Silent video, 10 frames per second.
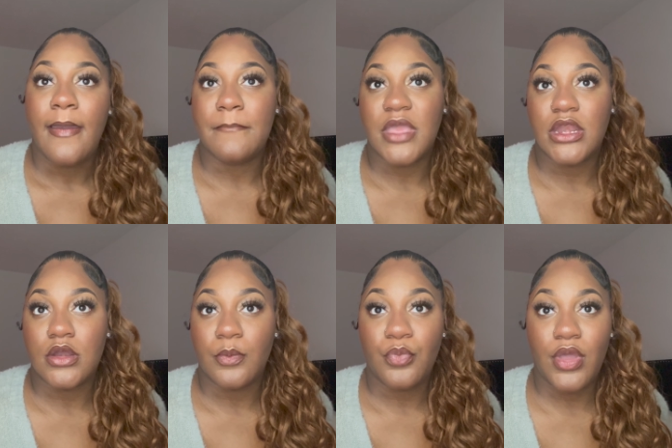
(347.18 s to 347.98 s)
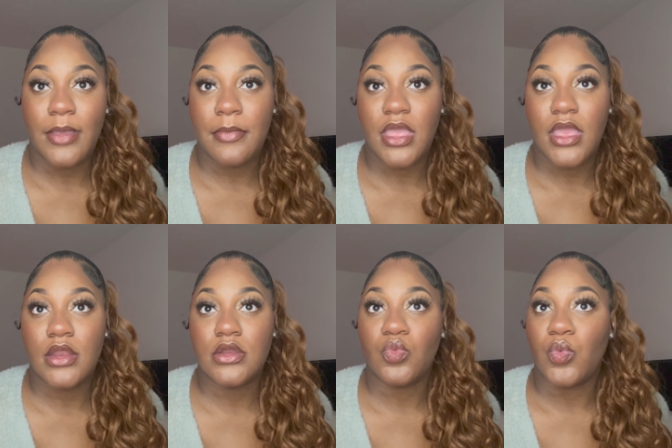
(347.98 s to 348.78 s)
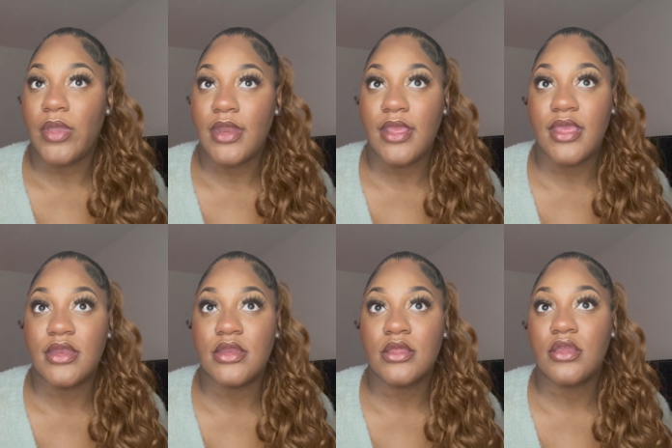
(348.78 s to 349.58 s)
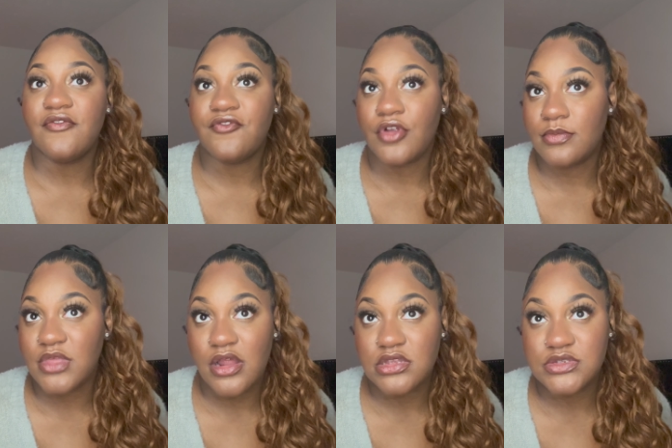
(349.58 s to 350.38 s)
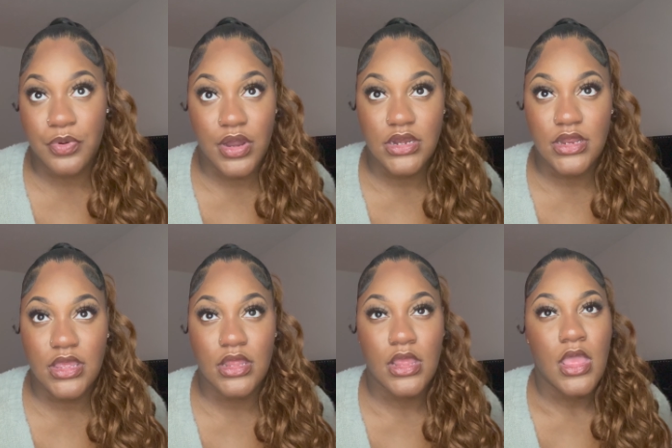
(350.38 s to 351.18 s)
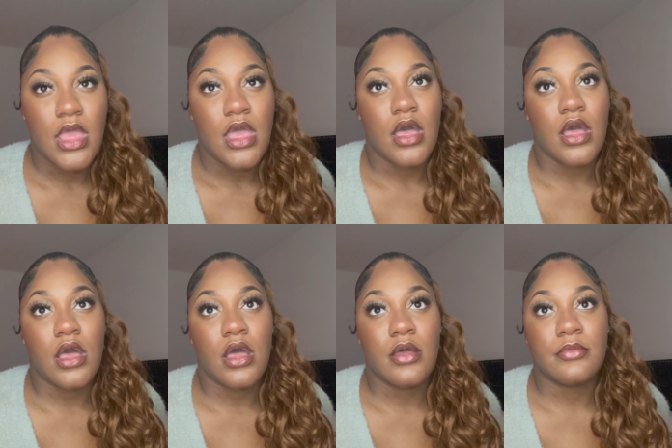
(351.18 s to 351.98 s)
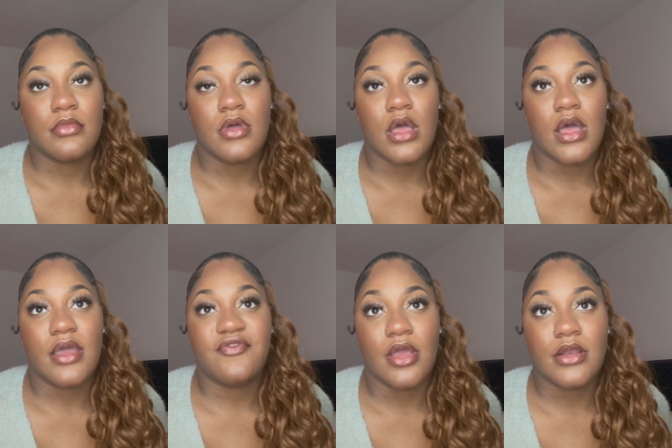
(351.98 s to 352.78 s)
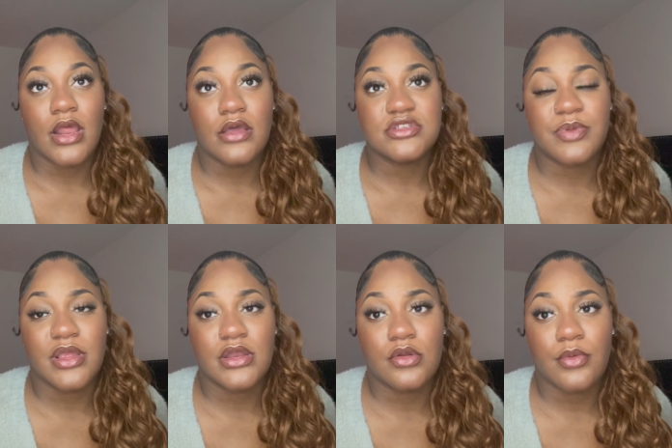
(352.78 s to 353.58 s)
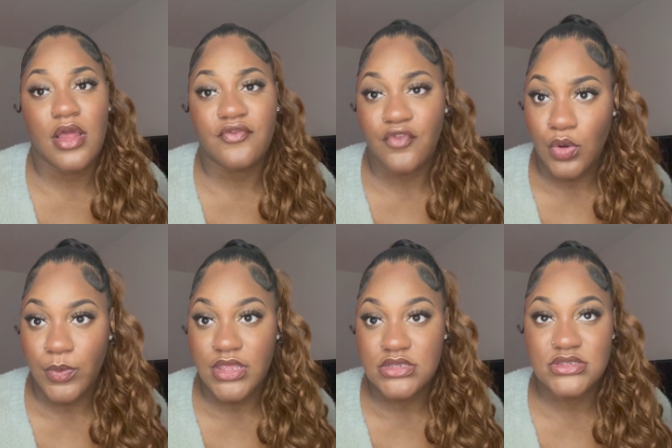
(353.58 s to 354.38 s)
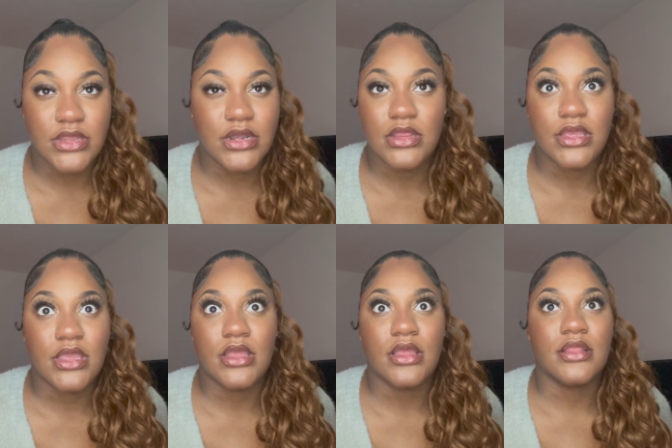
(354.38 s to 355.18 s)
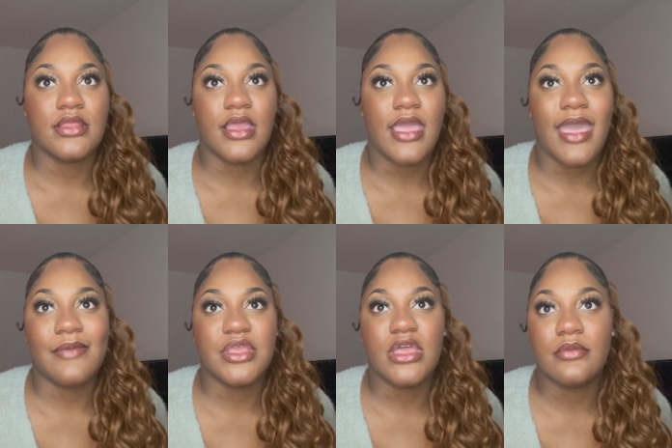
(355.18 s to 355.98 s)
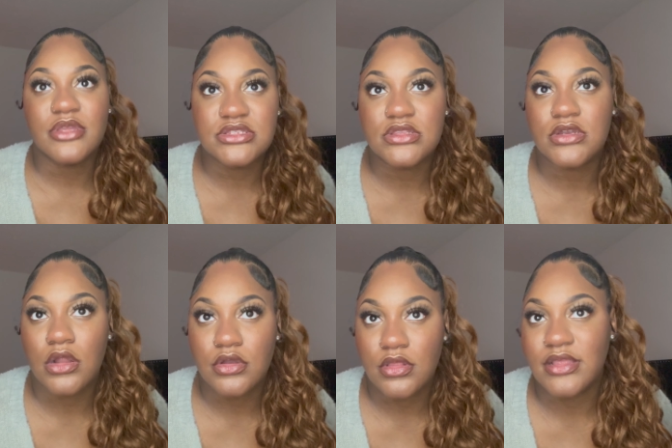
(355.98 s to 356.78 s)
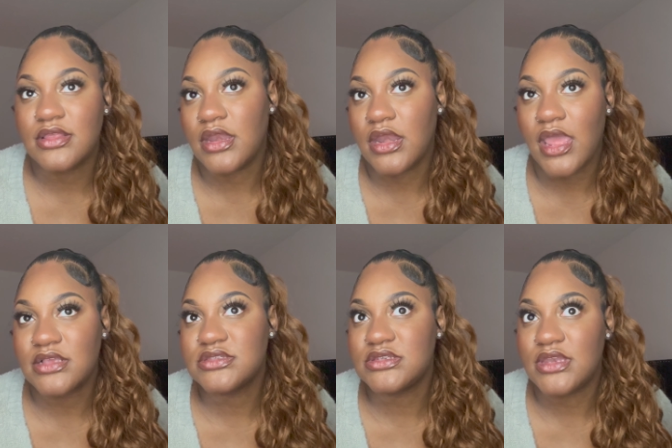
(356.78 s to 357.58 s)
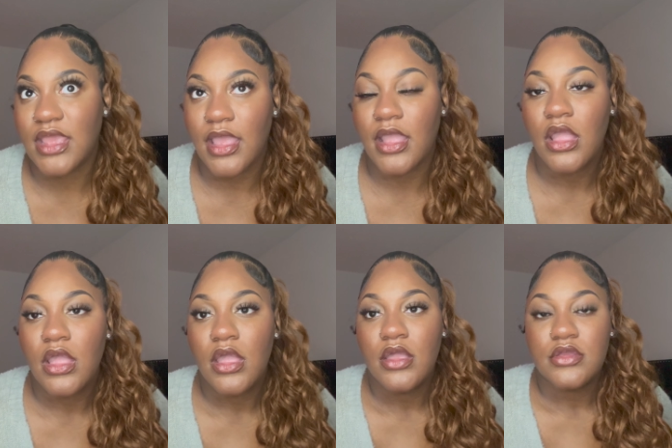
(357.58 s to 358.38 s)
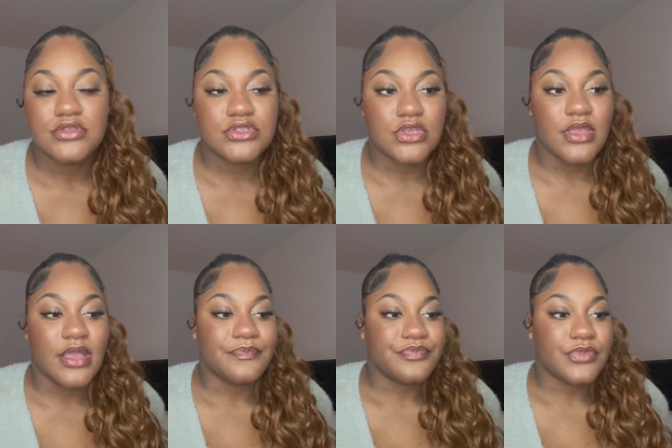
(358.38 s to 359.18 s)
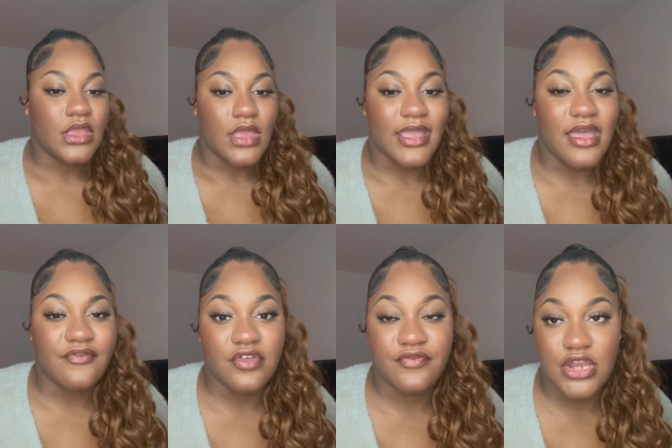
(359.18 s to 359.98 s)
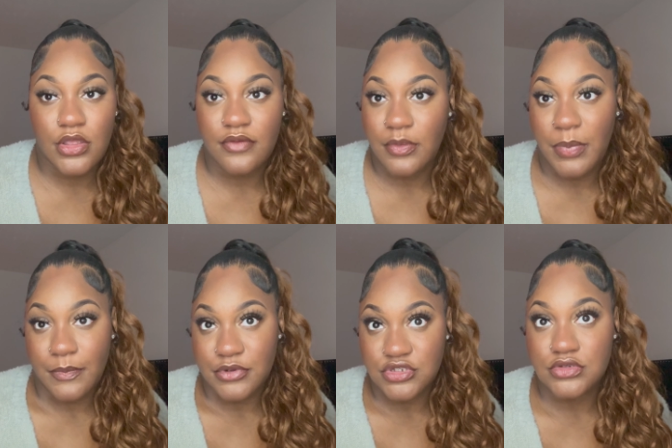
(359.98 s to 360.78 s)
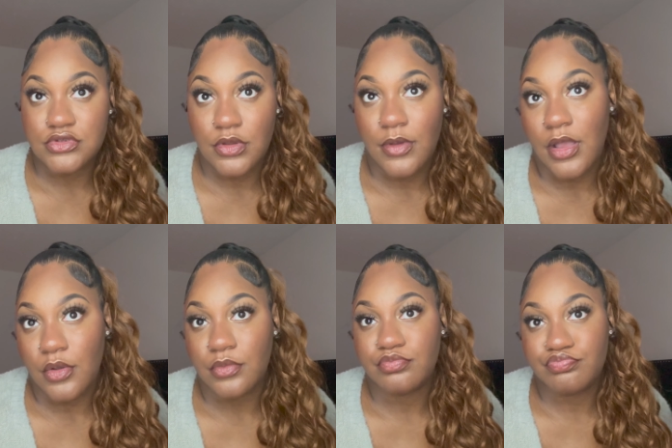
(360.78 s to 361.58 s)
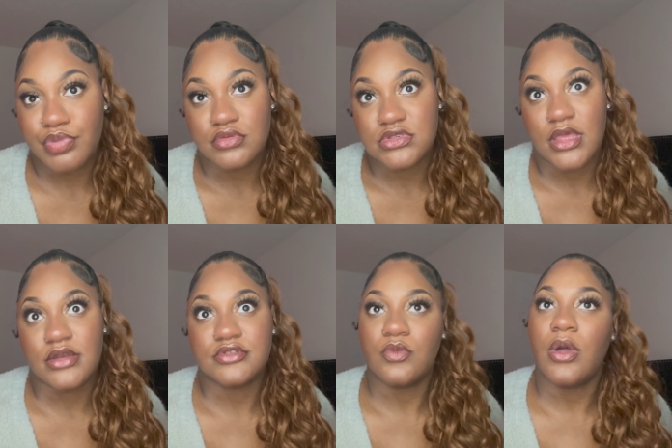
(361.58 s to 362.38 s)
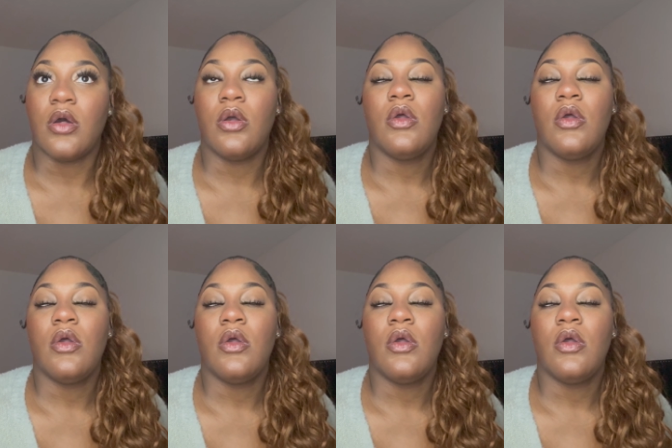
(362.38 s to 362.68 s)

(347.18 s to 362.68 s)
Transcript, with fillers: made an appointment, went in, confirmed that I was pregnant. Um, I found out I was pregnant around four weeks. Literally, they had me come into the doctor like the next day. So yeah, I have a video of the paper too, so I'll post that as well.